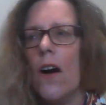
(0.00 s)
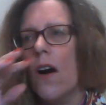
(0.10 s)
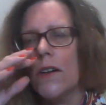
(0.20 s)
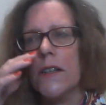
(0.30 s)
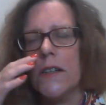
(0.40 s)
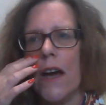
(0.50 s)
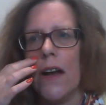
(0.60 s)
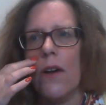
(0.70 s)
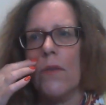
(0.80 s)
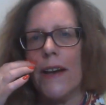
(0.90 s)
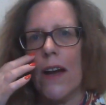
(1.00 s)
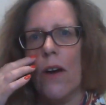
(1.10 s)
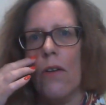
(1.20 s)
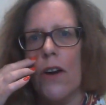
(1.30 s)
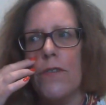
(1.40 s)
oh, today I want to
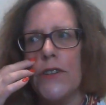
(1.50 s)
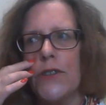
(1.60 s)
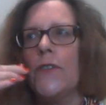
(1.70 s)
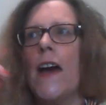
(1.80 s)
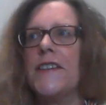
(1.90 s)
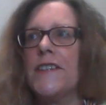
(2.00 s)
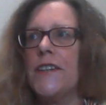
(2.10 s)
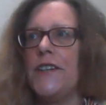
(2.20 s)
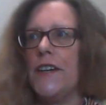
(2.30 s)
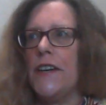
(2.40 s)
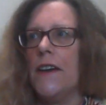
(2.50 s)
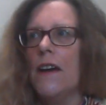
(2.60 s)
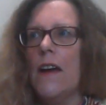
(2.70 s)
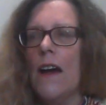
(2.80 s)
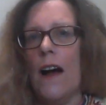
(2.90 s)
go over to that city,
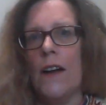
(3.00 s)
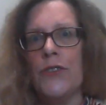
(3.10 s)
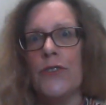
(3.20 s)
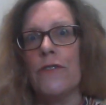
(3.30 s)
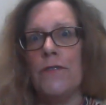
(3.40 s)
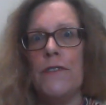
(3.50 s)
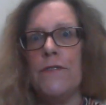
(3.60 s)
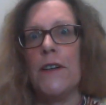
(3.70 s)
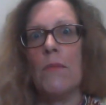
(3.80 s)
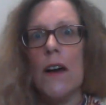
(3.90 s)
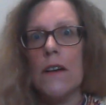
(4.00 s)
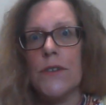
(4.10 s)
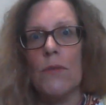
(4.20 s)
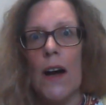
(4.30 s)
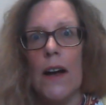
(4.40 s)
one hundred fifty miles
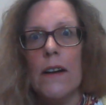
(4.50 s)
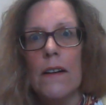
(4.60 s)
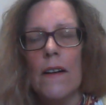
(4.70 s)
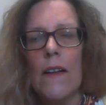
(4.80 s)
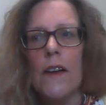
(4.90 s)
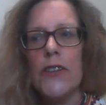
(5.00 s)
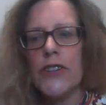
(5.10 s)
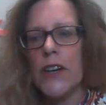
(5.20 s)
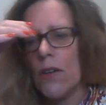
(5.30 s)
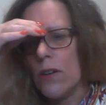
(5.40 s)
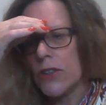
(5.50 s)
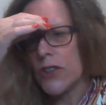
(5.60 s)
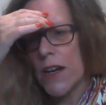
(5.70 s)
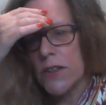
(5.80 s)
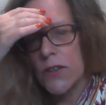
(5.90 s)
away, she, all
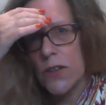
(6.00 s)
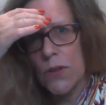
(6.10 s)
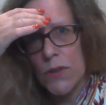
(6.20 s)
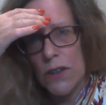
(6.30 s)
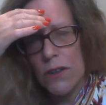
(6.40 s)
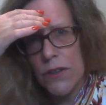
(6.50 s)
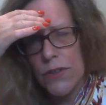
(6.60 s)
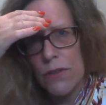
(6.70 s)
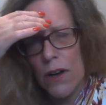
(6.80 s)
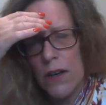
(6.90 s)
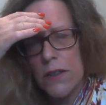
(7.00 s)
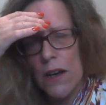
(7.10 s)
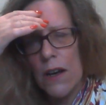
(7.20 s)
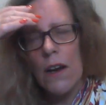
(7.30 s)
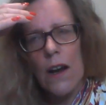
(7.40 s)
she had to do was close her eyes
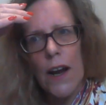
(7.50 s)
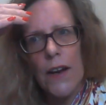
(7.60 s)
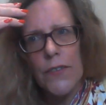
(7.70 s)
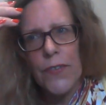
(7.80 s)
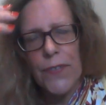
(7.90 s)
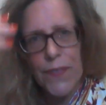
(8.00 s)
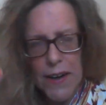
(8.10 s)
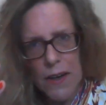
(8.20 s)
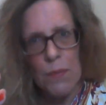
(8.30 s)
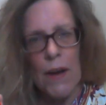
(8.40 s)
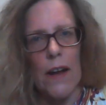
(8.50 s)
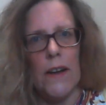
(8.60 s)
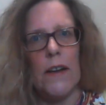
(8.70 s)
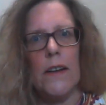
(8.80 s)
and think about it,